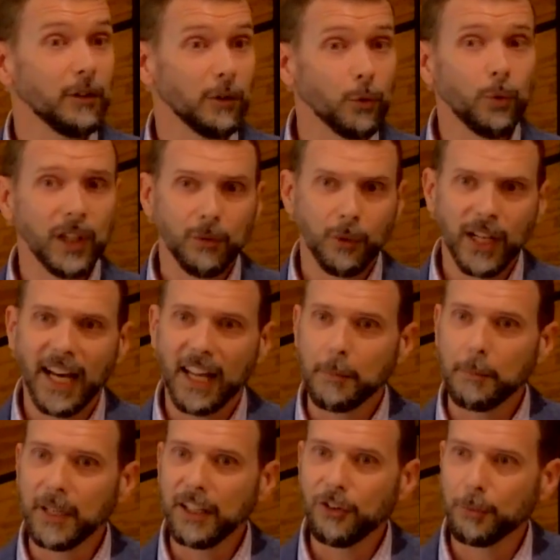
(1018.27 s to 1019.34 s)
we, we had a
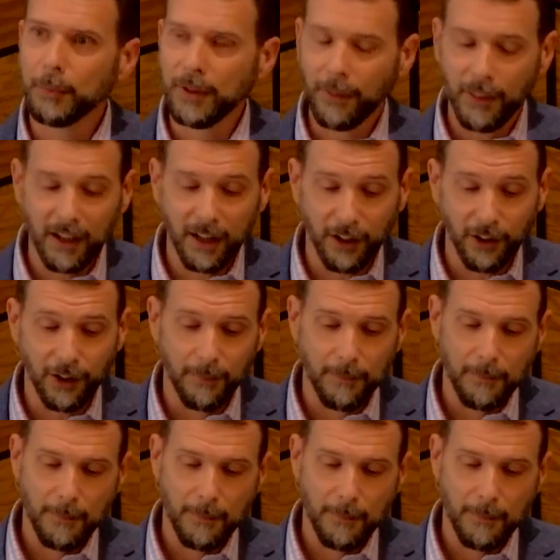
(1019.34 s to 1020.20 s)
basement there.